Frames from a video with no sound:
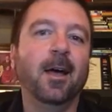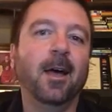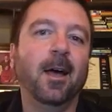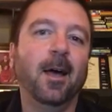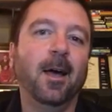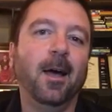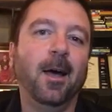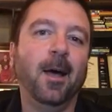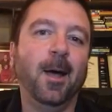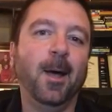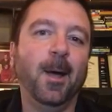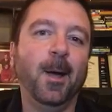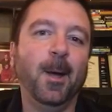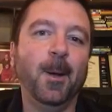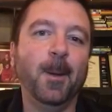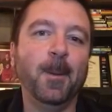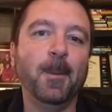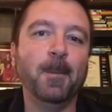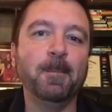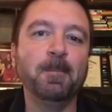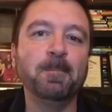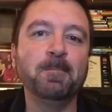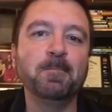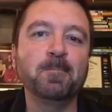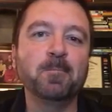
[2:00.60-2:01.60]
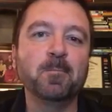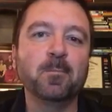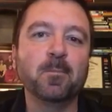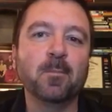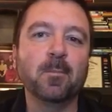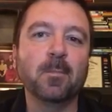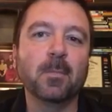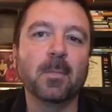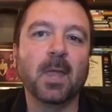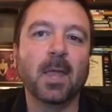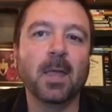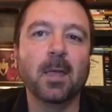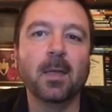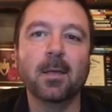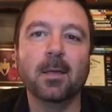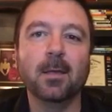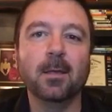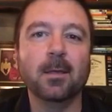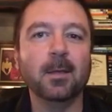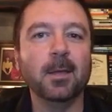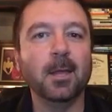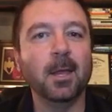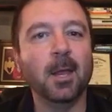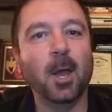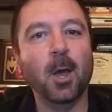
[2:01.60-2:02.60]
You
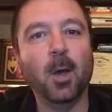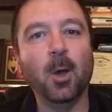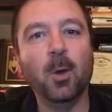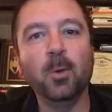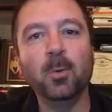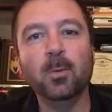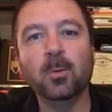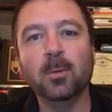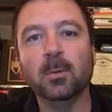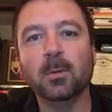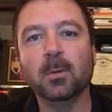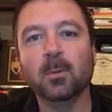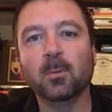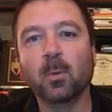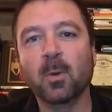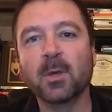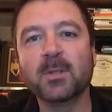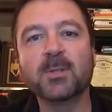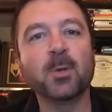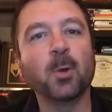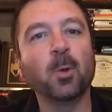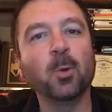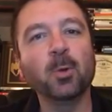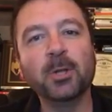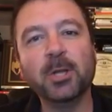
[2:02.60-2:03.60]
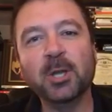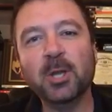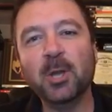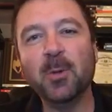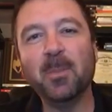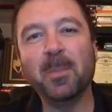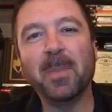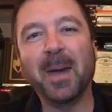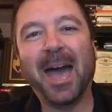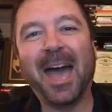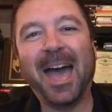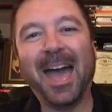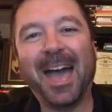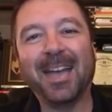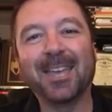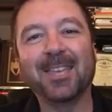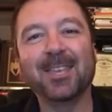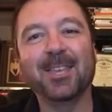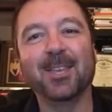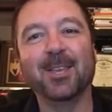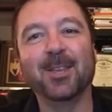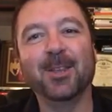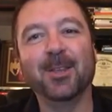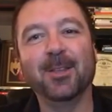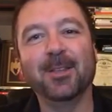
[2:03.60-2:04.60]
know, what's holding you back?
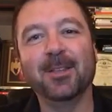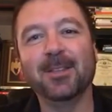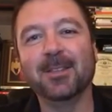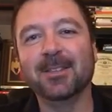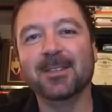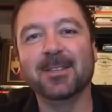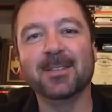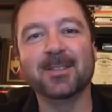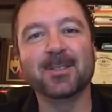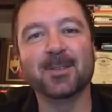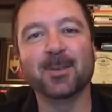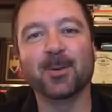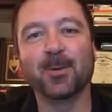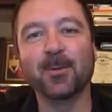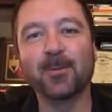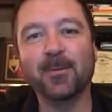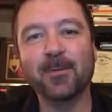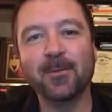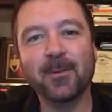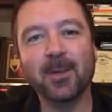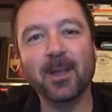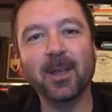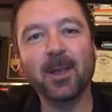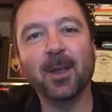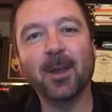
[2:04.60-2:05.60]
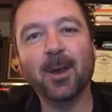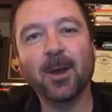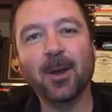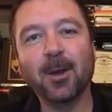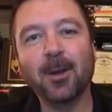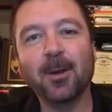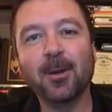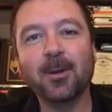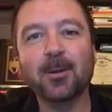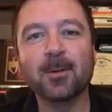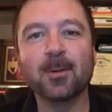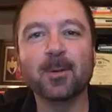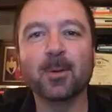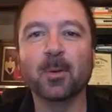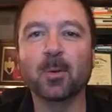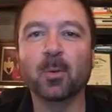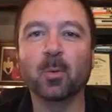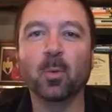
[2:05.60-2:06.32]
Is there fear?